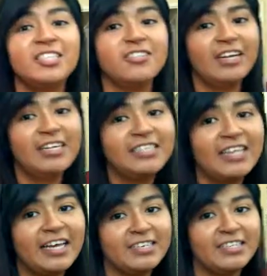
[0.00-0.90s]
she's trying to
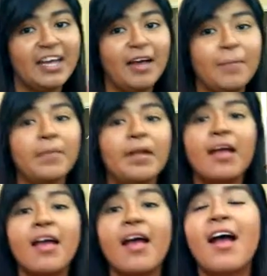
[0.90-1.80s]
get up.
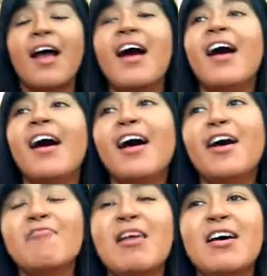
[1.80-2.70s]

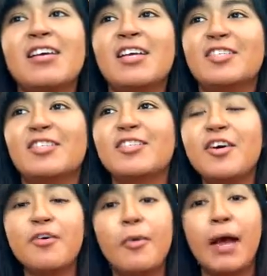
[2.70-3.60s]
Um,
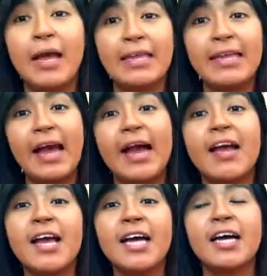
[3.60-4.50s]
so uh, yeah
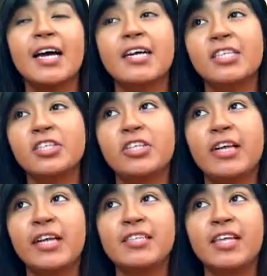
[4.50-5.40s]

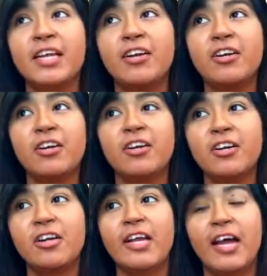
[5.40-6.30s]
like I said,
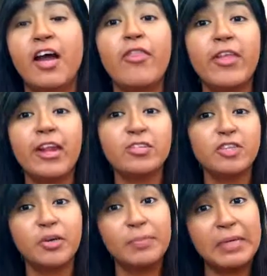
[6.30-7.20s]
her, yeah. And then
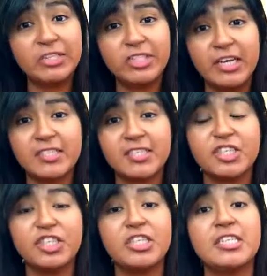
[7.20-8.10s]
also her
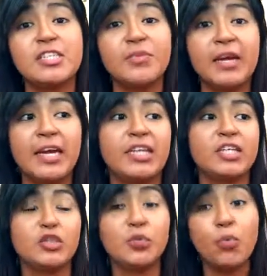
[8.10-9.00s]
PJs, she is wearing
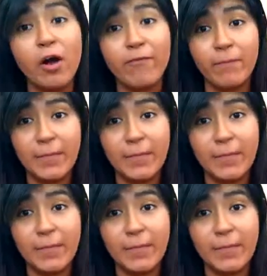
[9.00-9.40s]
12